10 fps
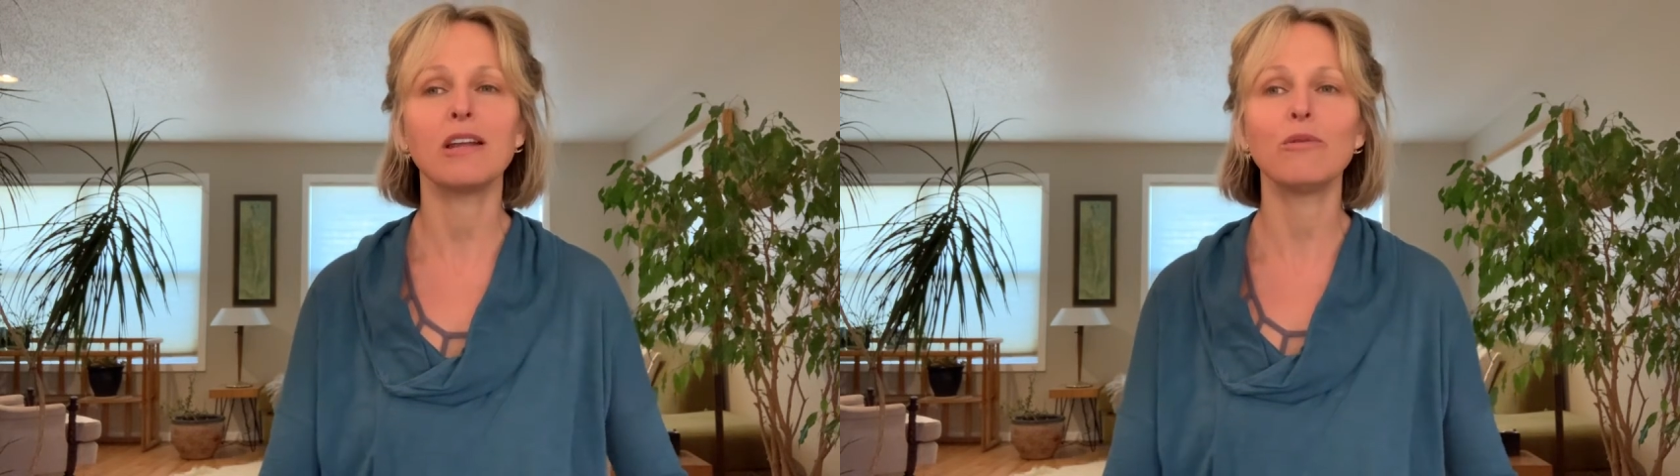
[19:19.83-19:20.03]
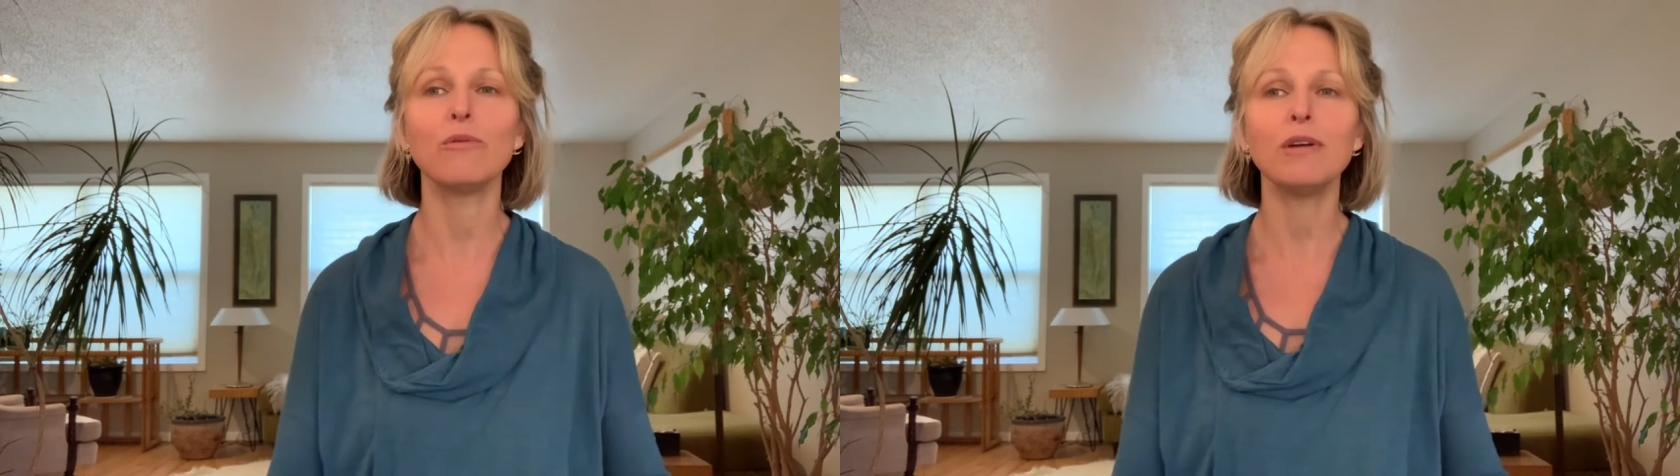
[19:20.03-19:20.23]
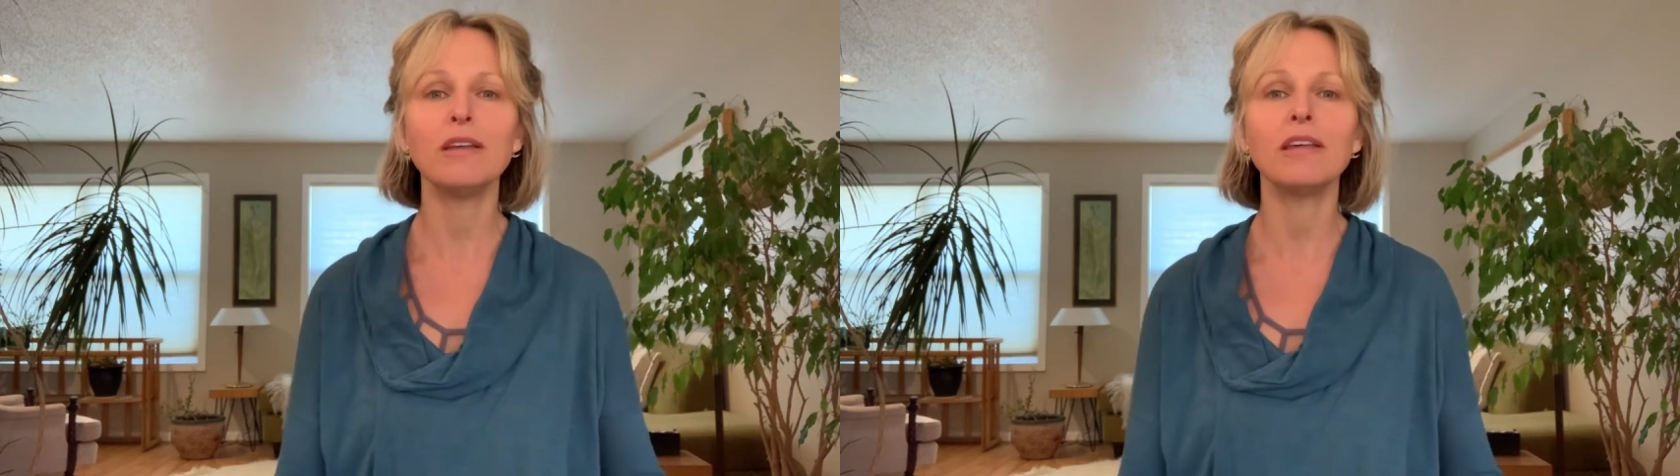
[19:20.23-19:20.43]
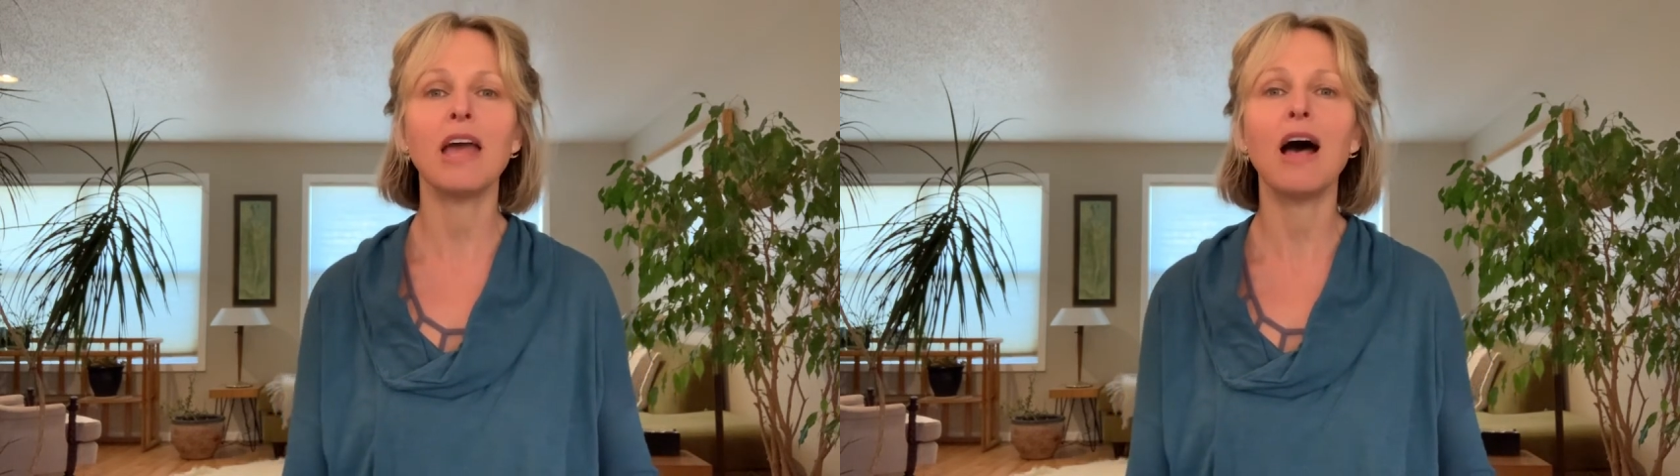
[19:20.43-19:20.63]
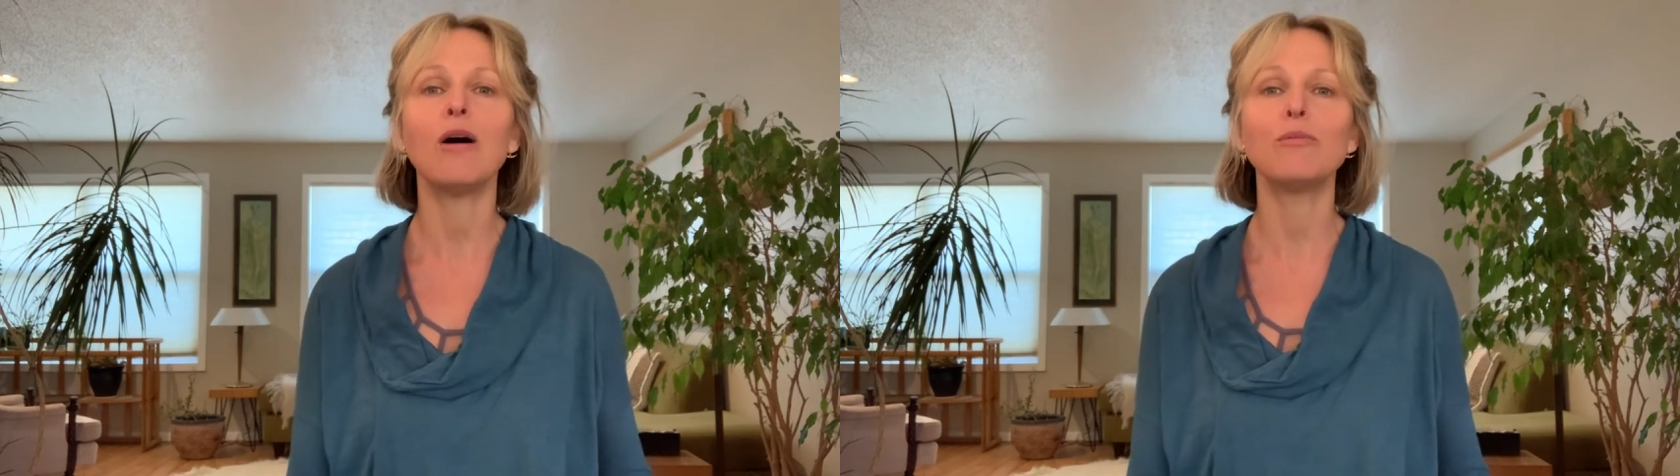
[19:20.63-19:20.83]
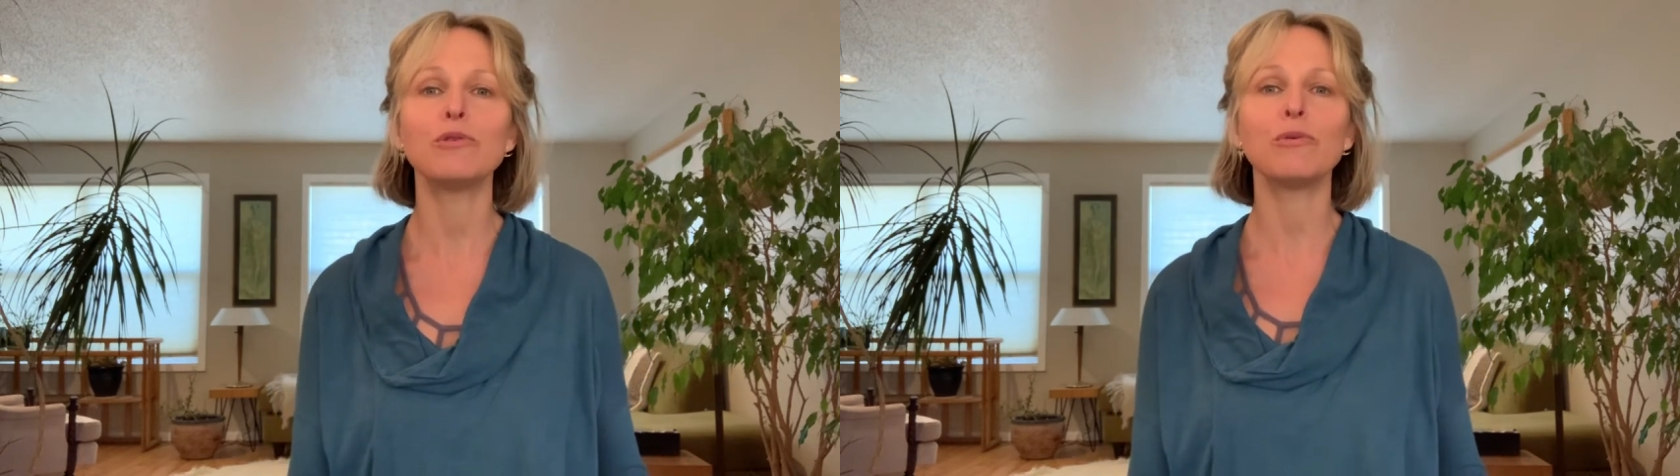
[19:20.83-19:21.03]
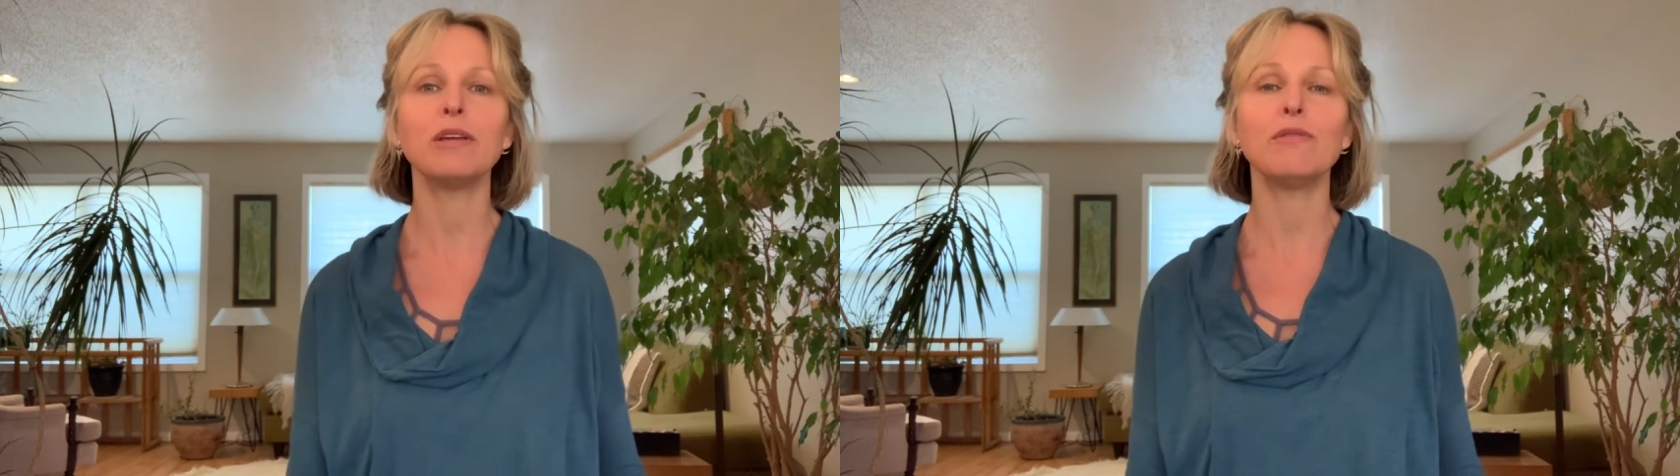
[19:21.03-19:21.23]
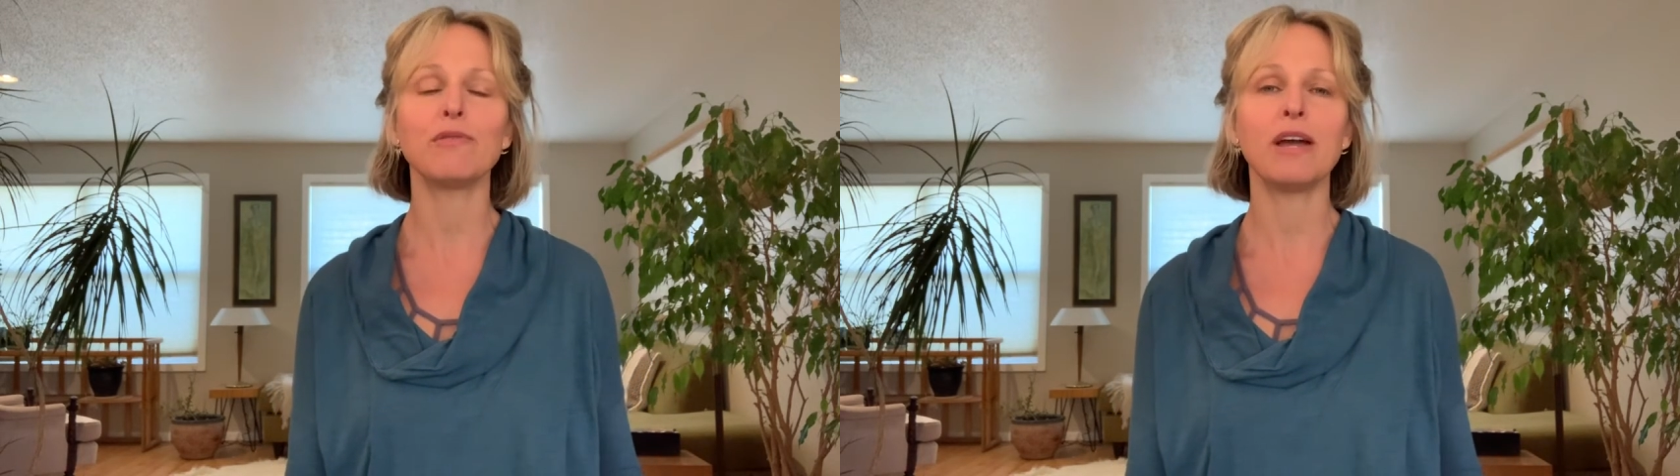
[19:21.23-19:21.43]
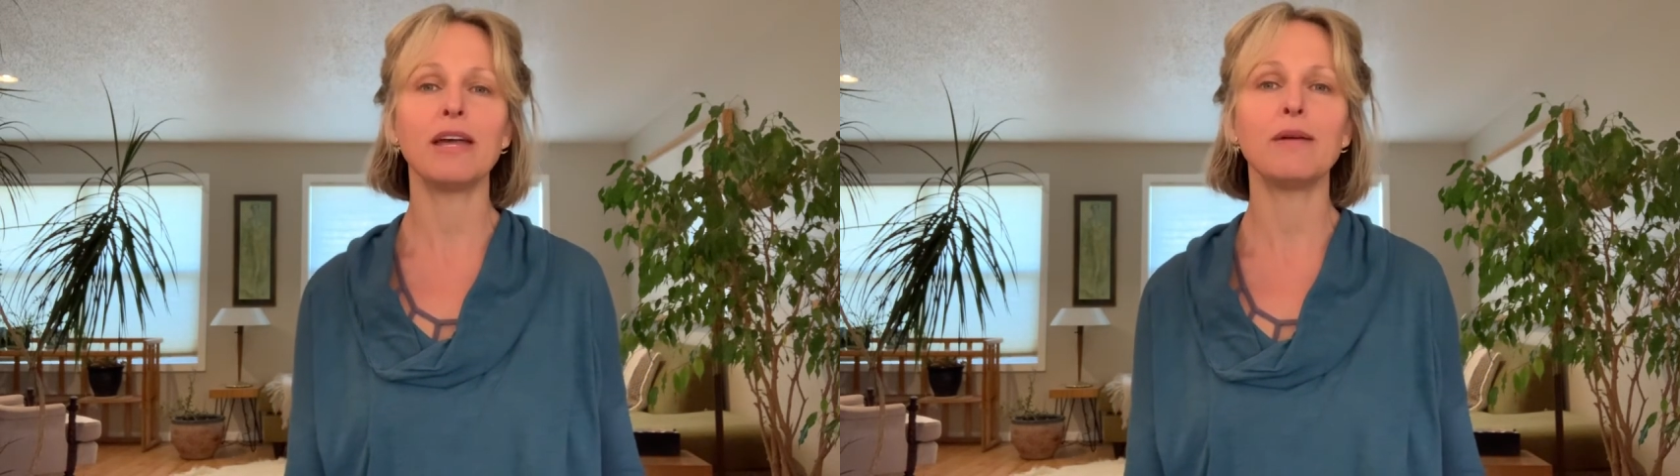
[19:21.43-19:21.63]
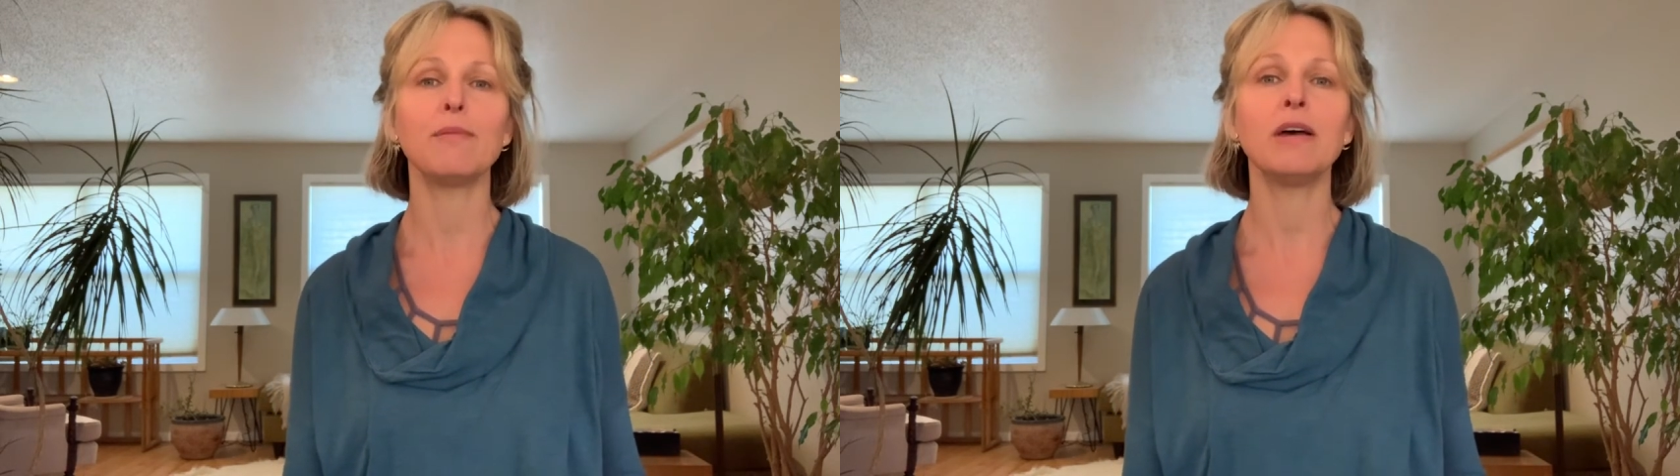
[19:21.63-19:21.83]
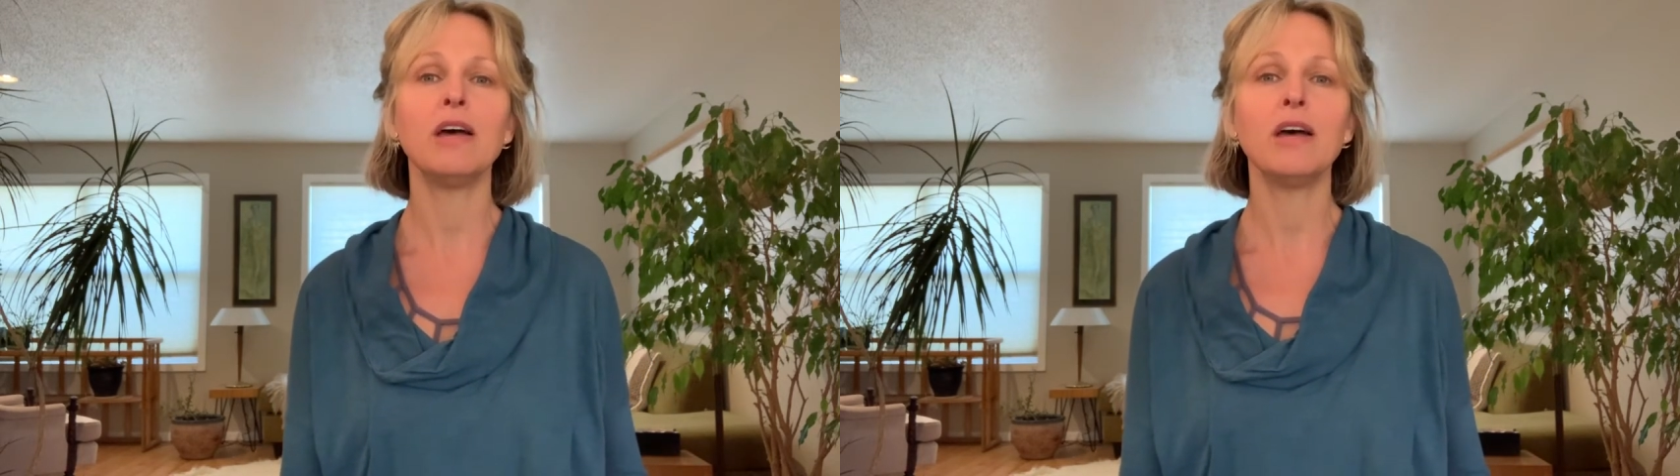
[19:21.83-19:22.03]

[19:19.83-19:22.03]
and it really helped reframe